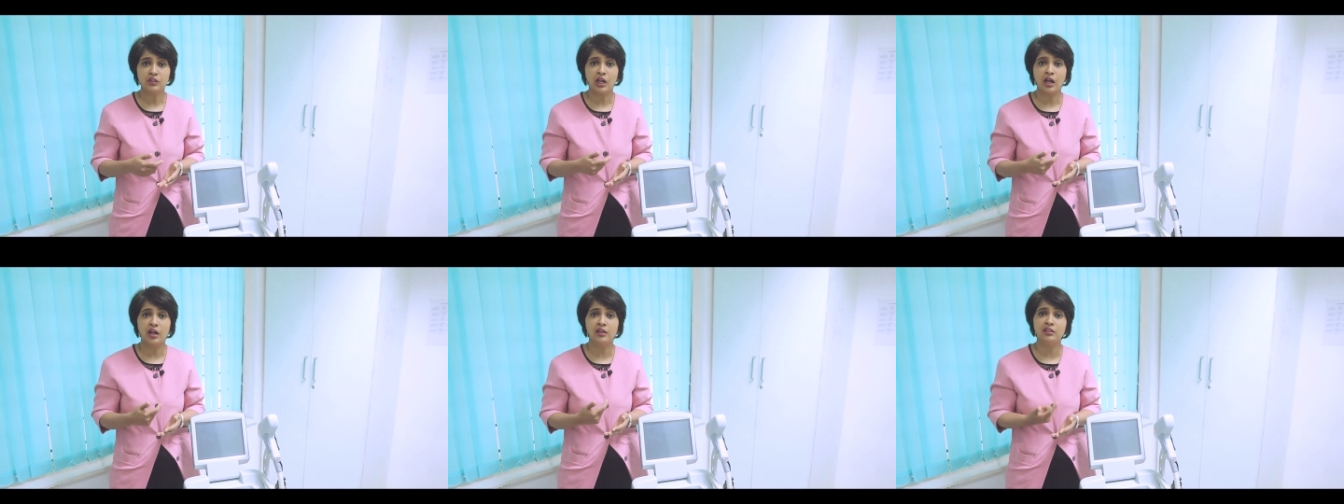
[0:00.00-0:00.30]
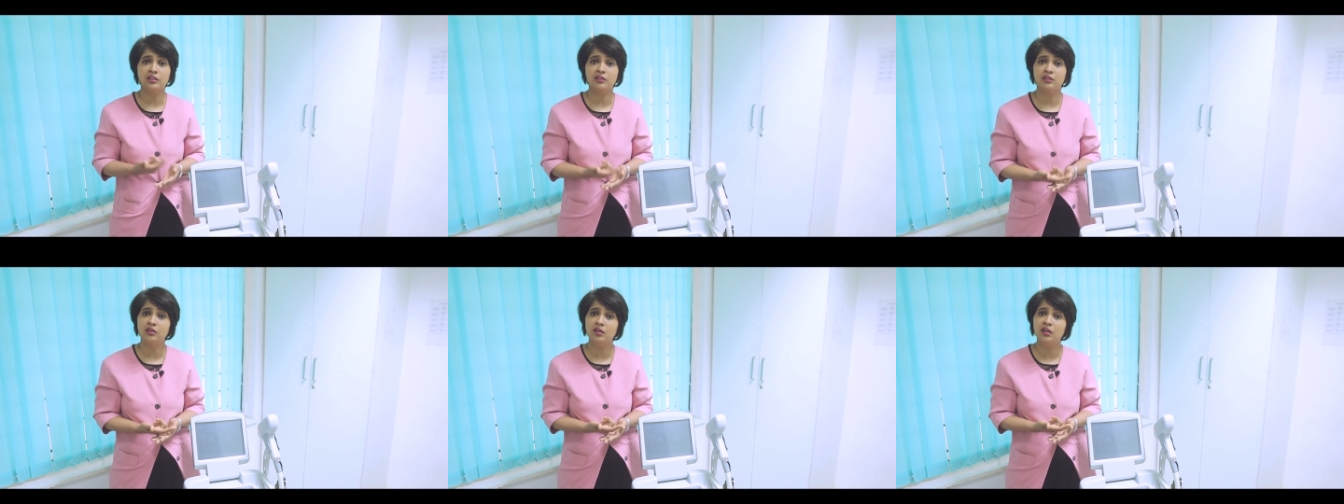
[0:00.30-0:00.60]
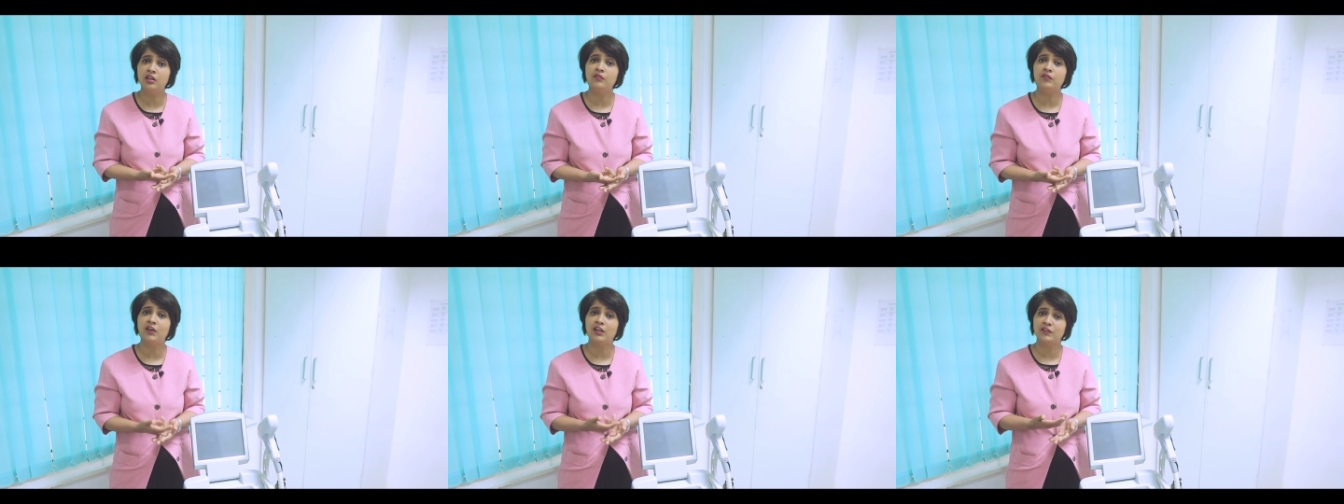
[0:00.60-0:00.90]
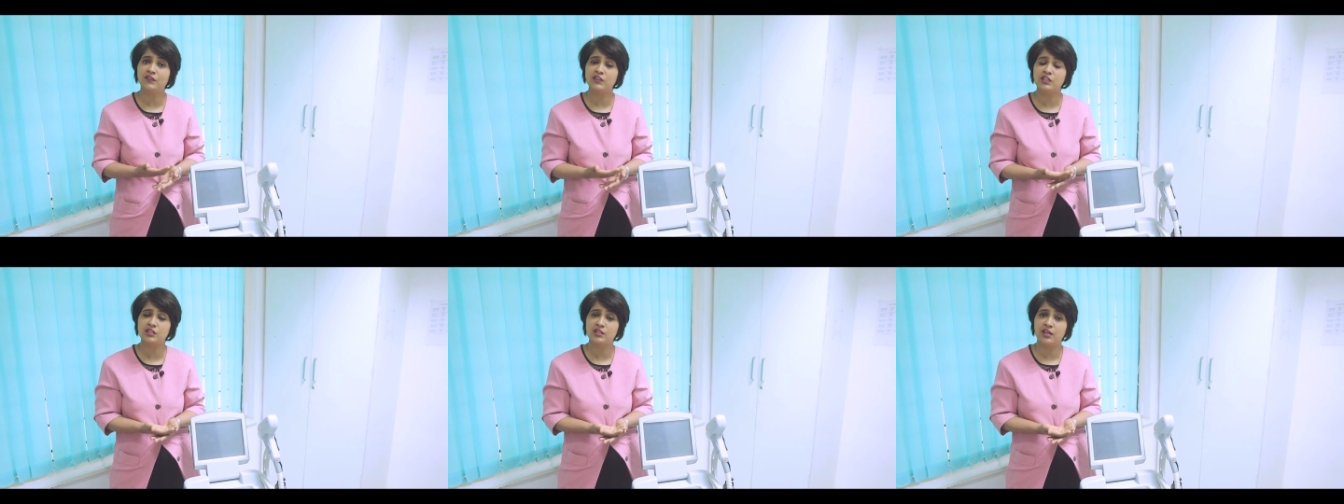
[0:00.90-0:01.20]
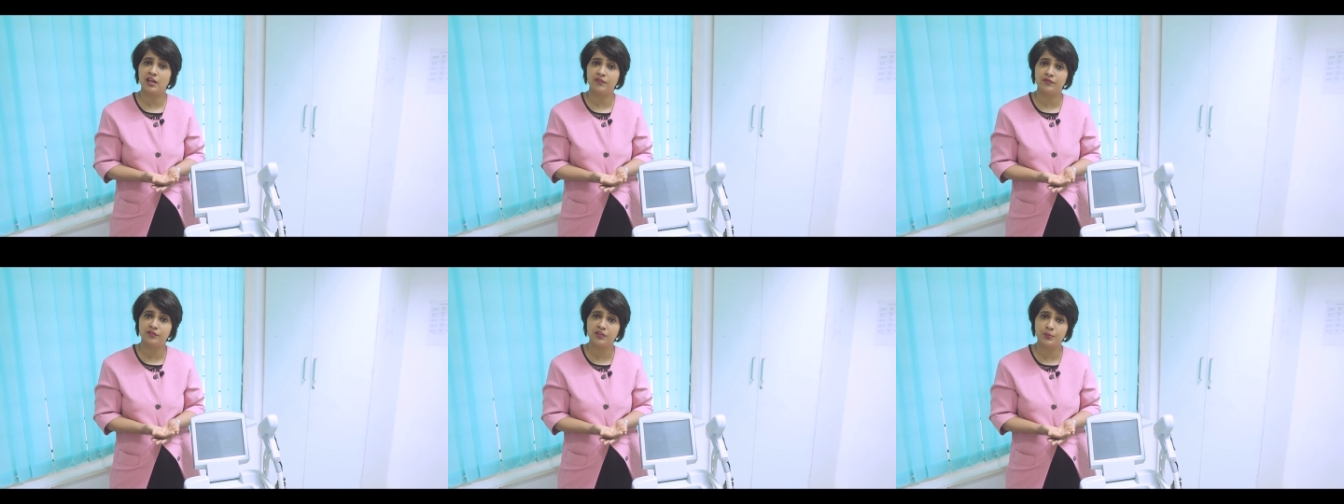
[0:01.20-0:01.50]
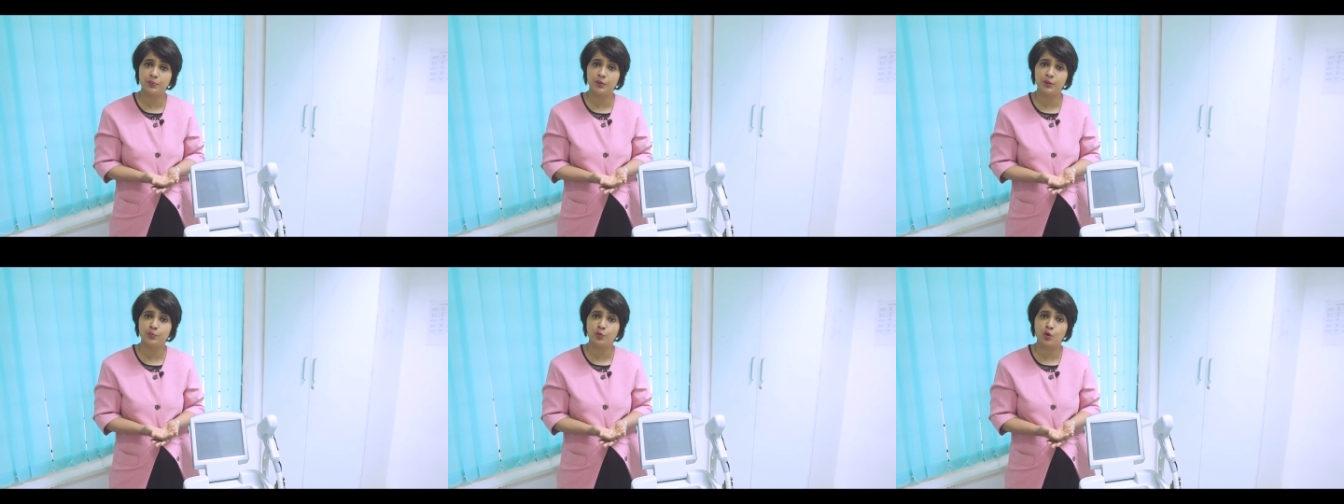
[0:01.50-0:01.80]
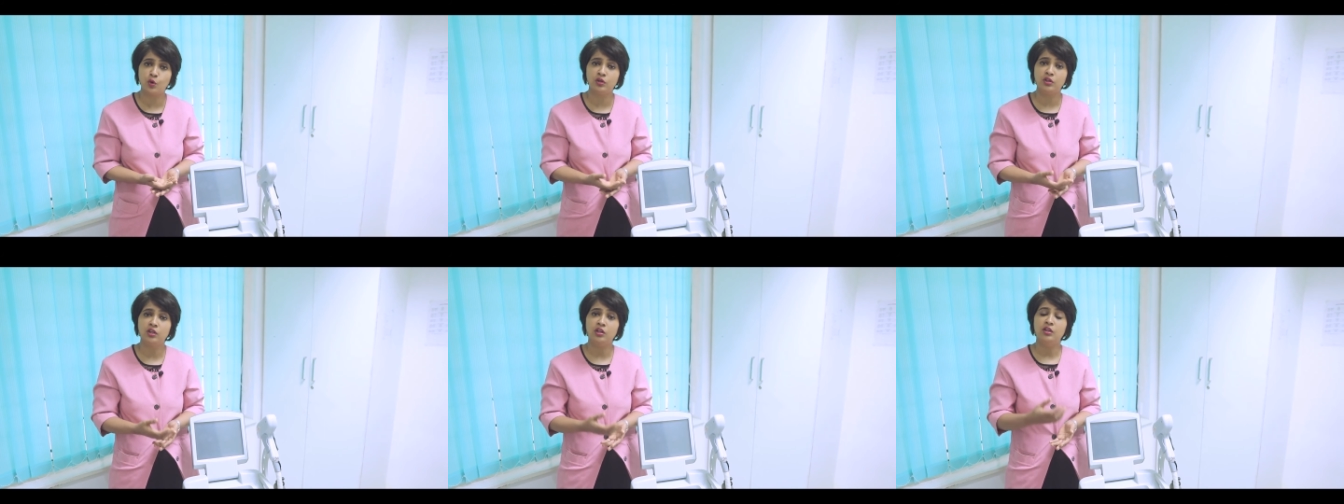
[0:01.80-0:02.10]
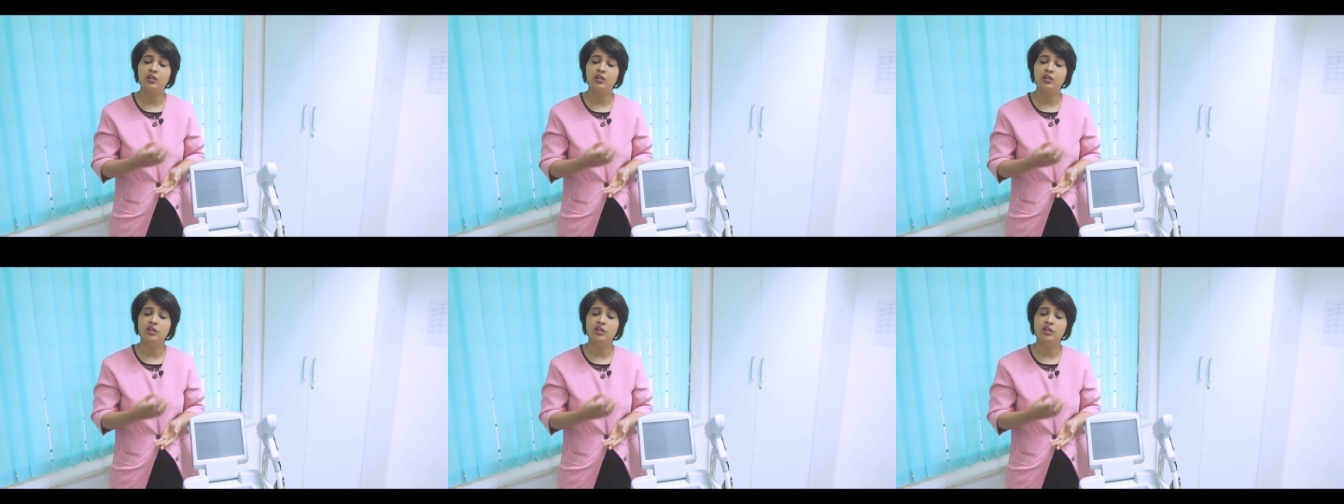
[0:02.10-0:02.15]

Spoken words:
And the third one, which is the FDP mode,